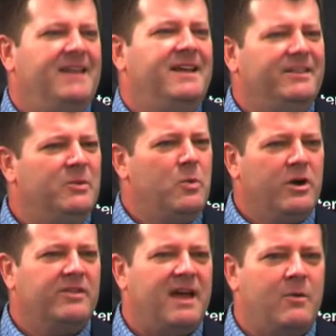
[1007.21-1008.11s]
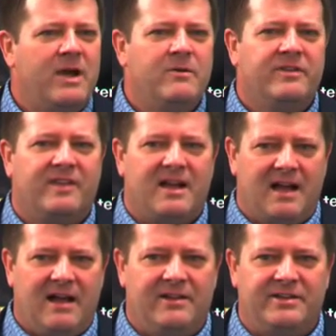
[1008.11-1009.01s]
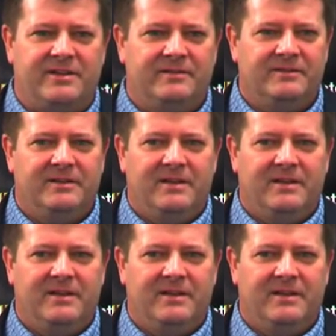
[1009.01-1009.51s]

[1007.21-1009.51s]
It doesn't work that way with psychology.